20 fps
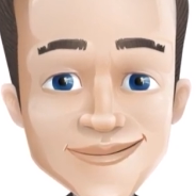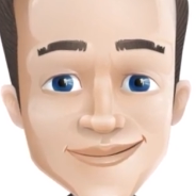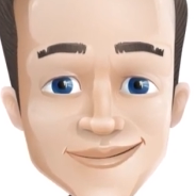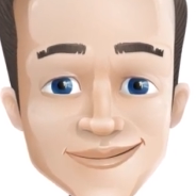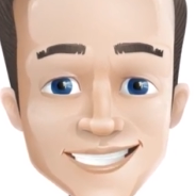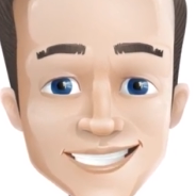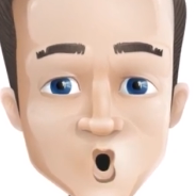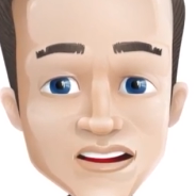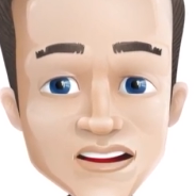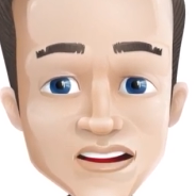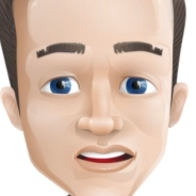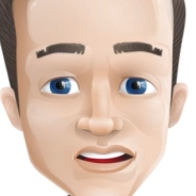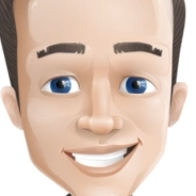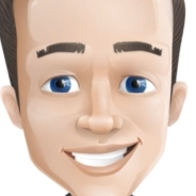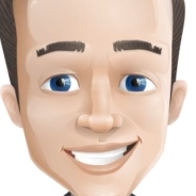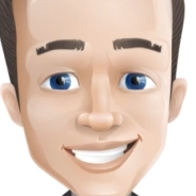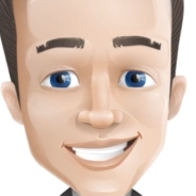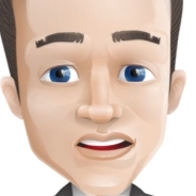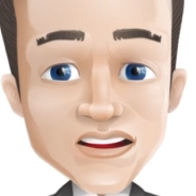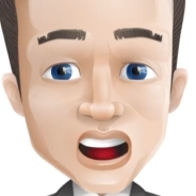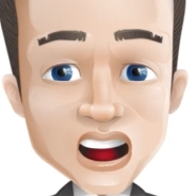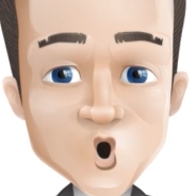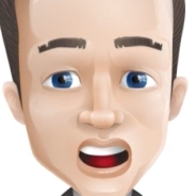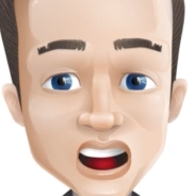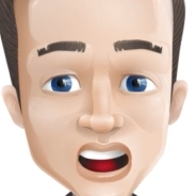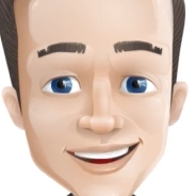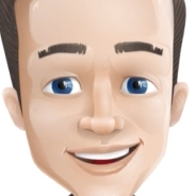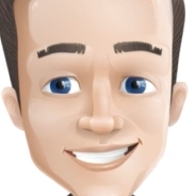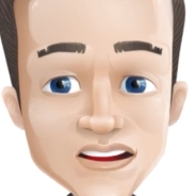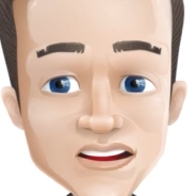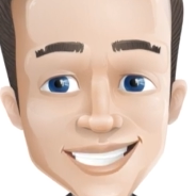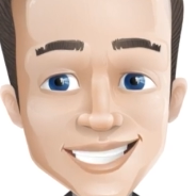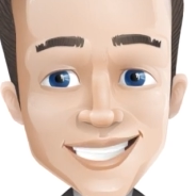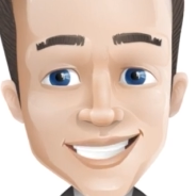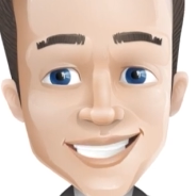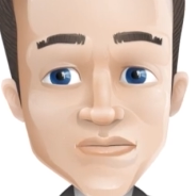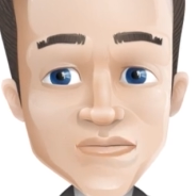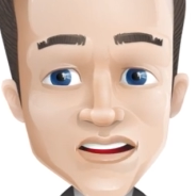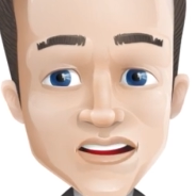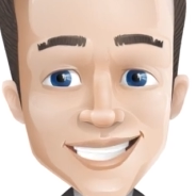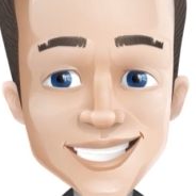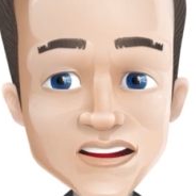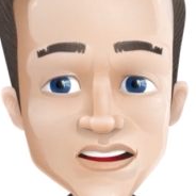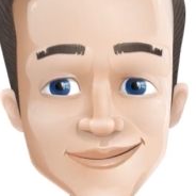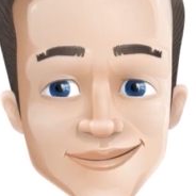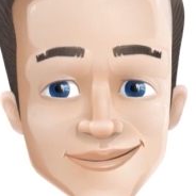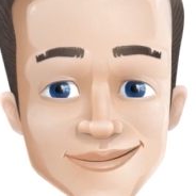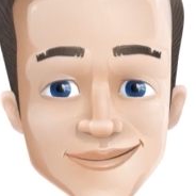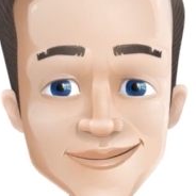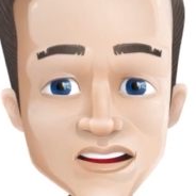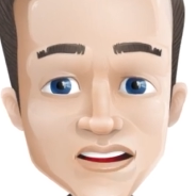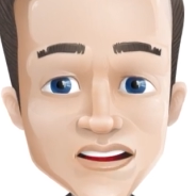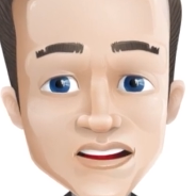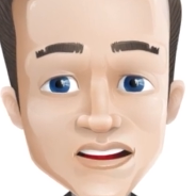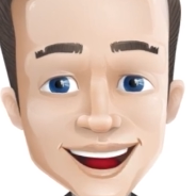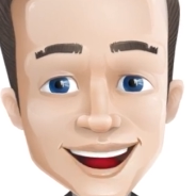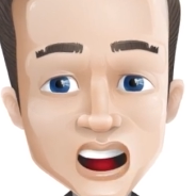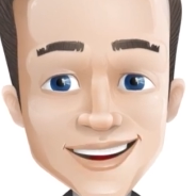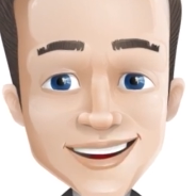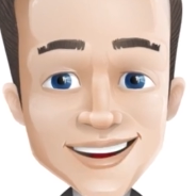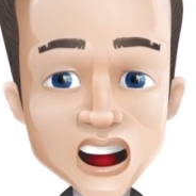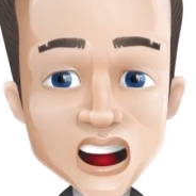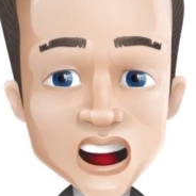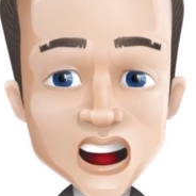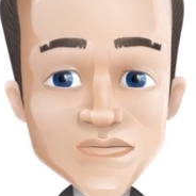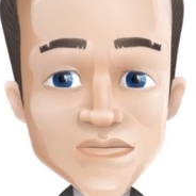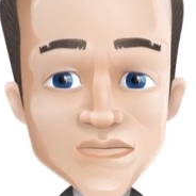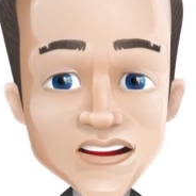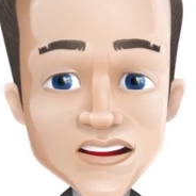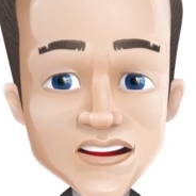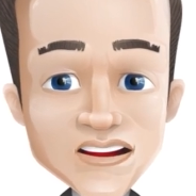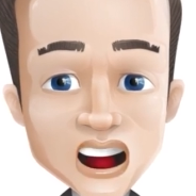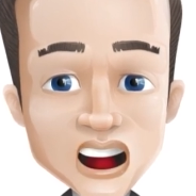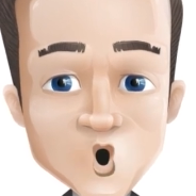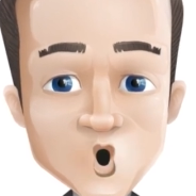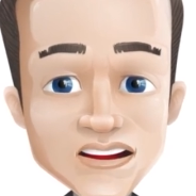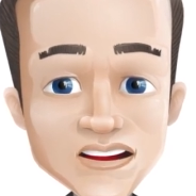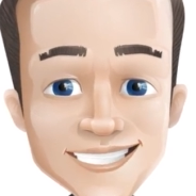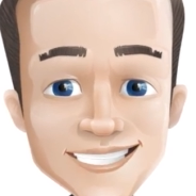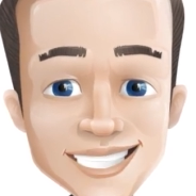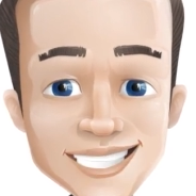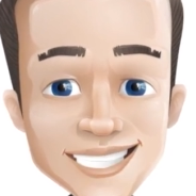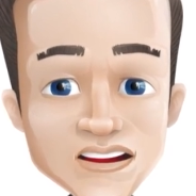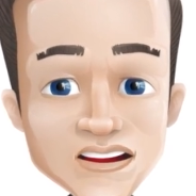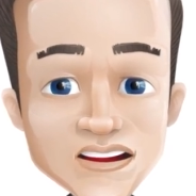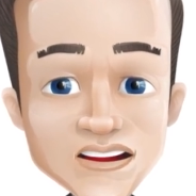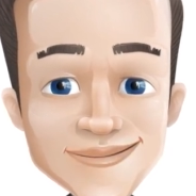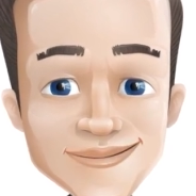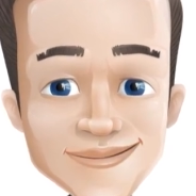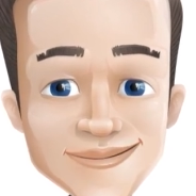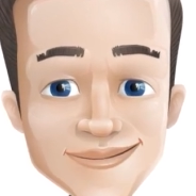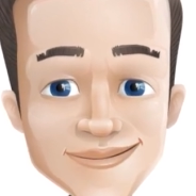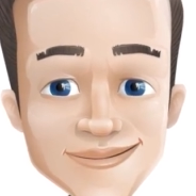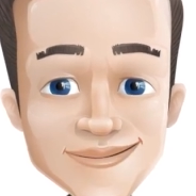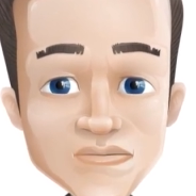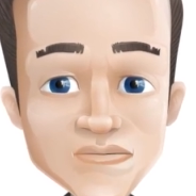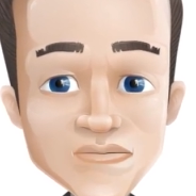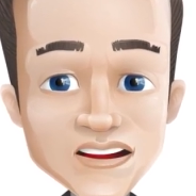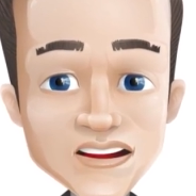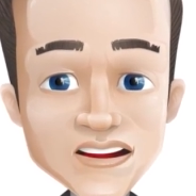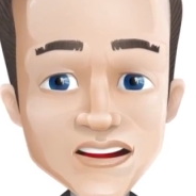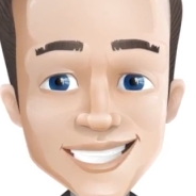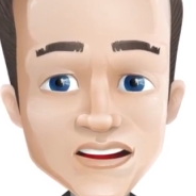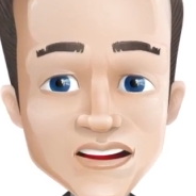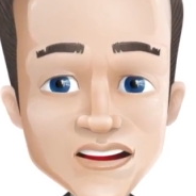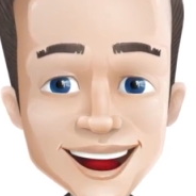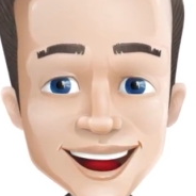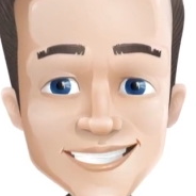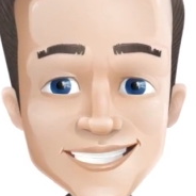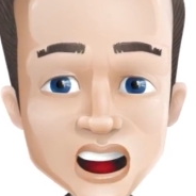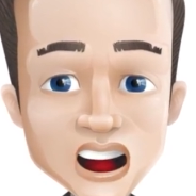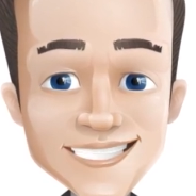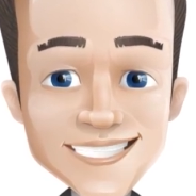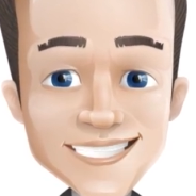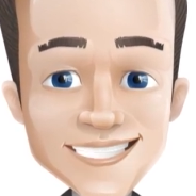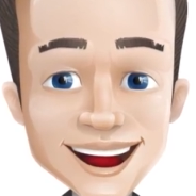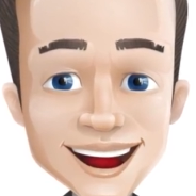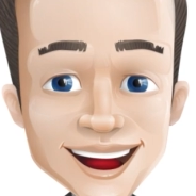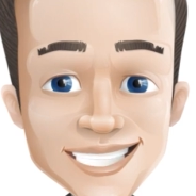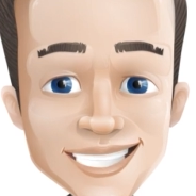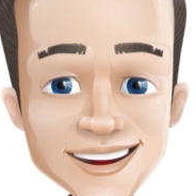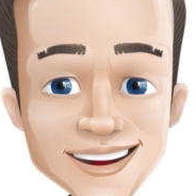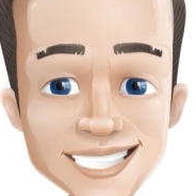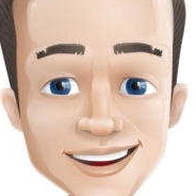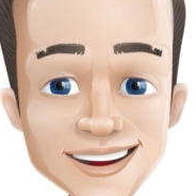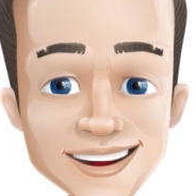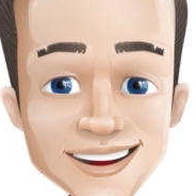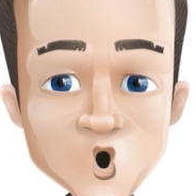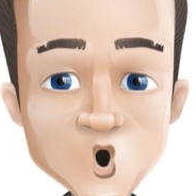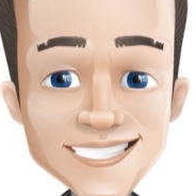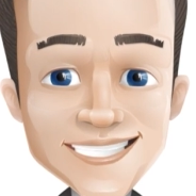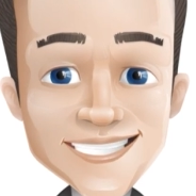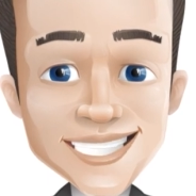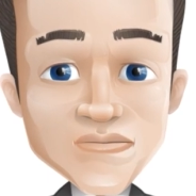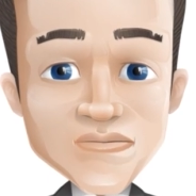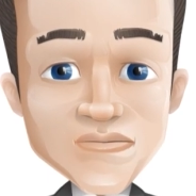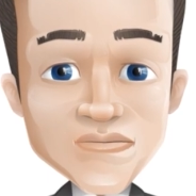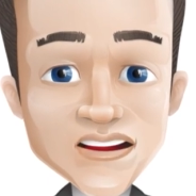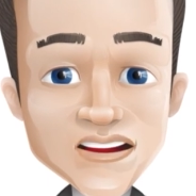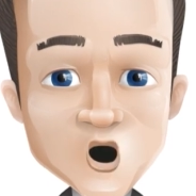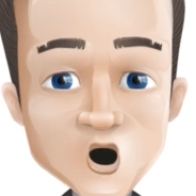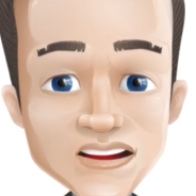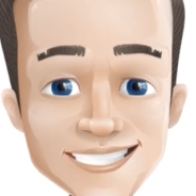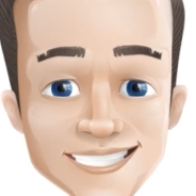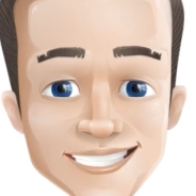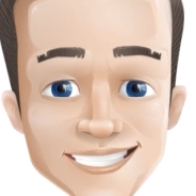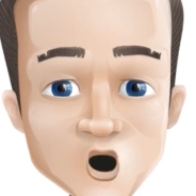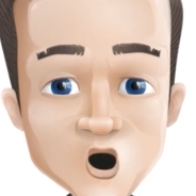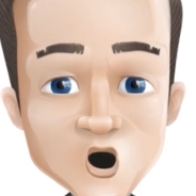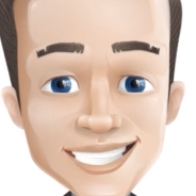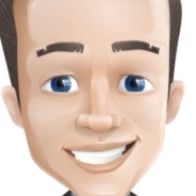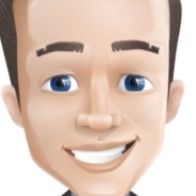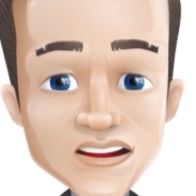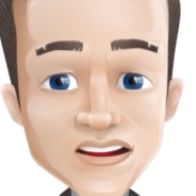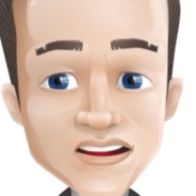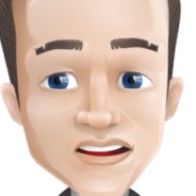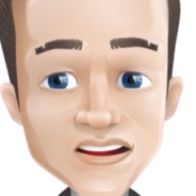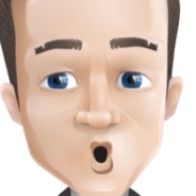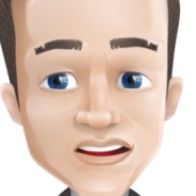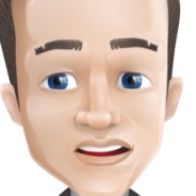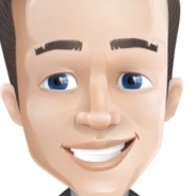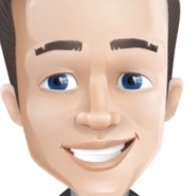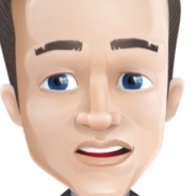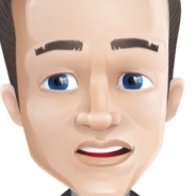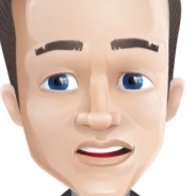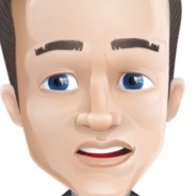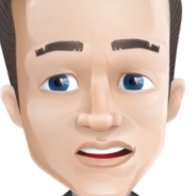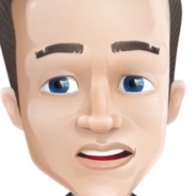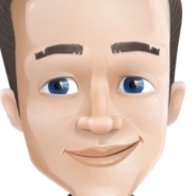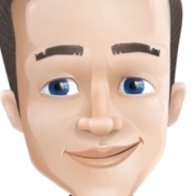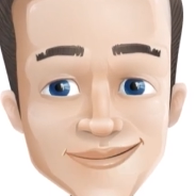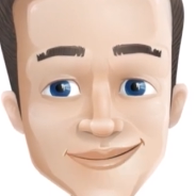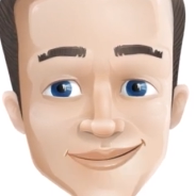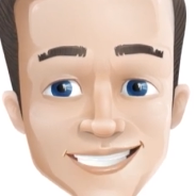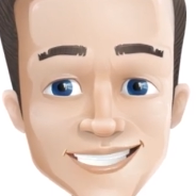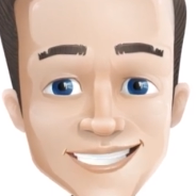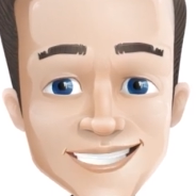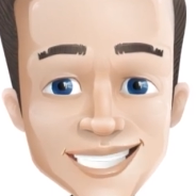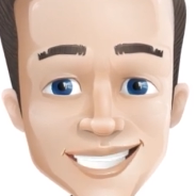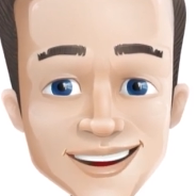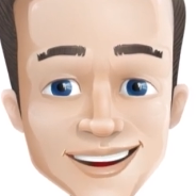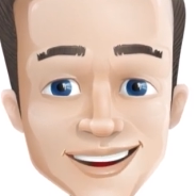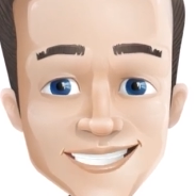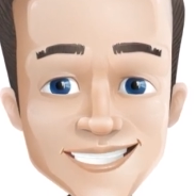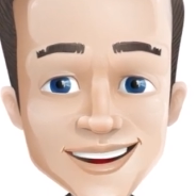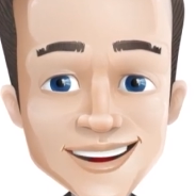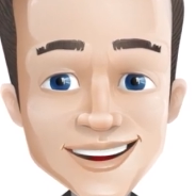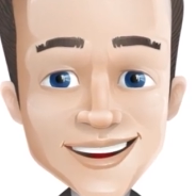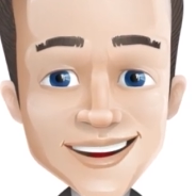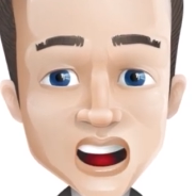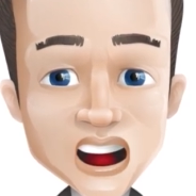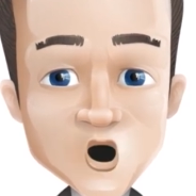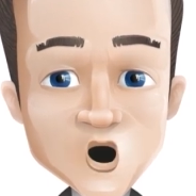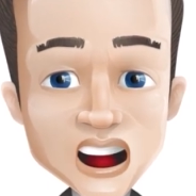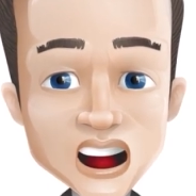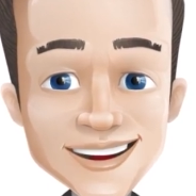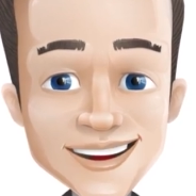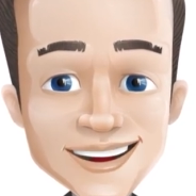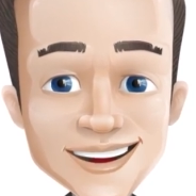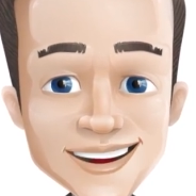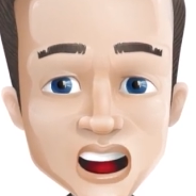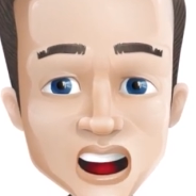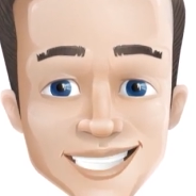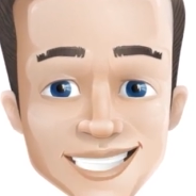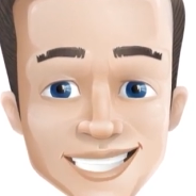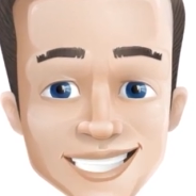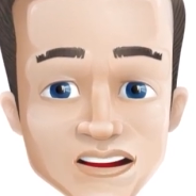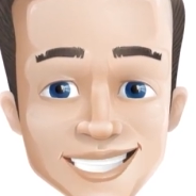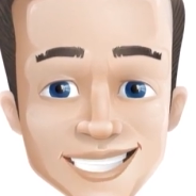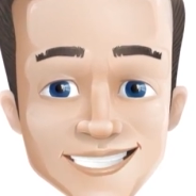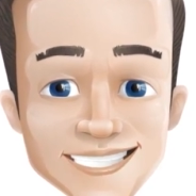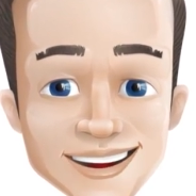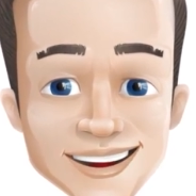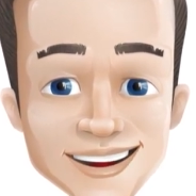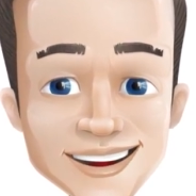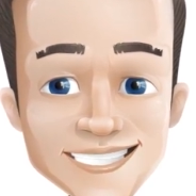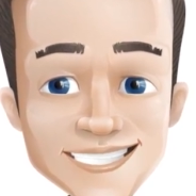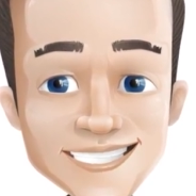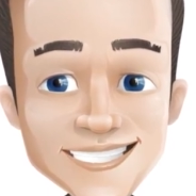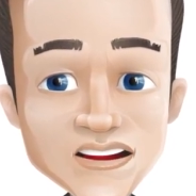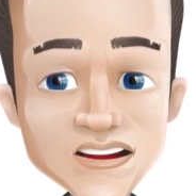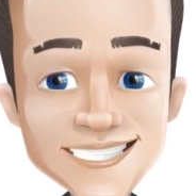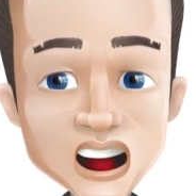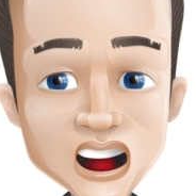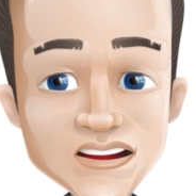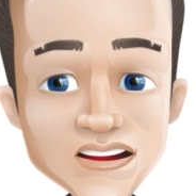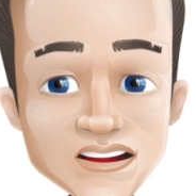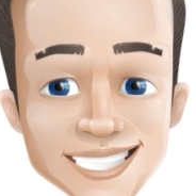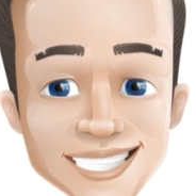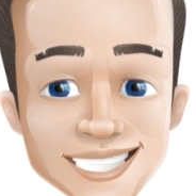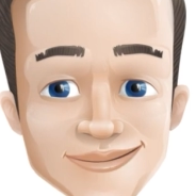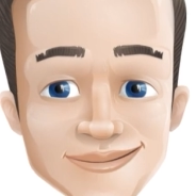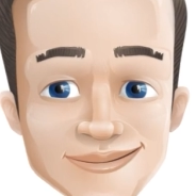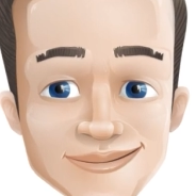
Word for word: Do not have to follow basic fundamentals. Very little market risk involved. Non-directional strategy can be used when the market is going up or down. Can easily be automated within the trading system